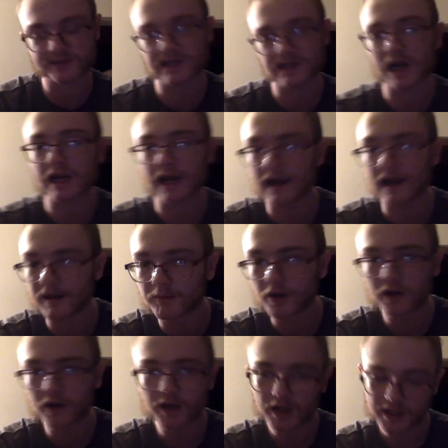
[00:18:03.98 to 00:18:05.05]
I am.
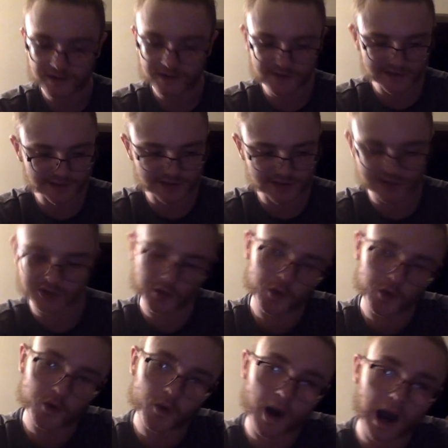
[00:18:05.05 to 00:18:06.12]
This is just
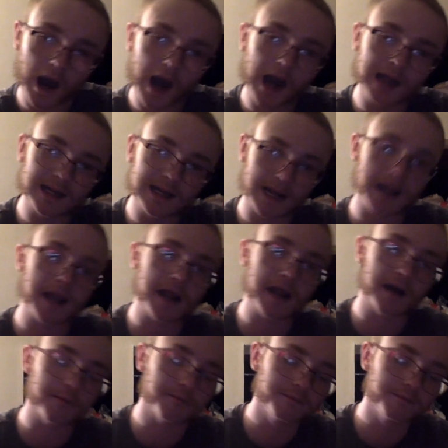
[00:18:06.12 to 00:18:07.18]
who I
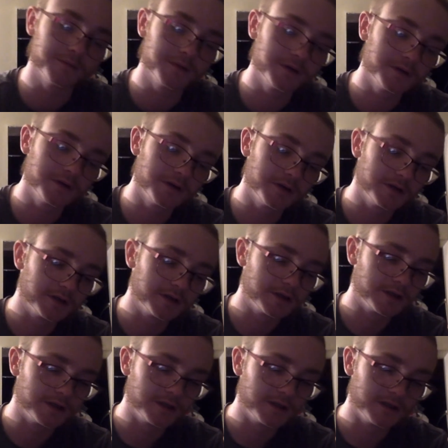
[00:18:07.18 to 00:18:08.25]
am.
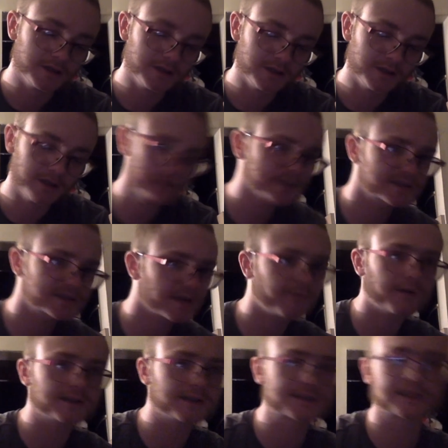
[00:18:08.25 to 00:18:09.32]
And the stuff
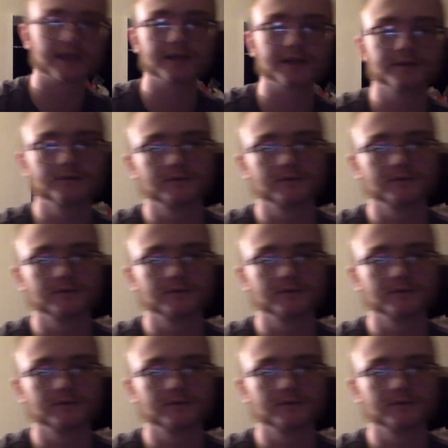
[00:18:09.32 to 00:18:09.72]
I said,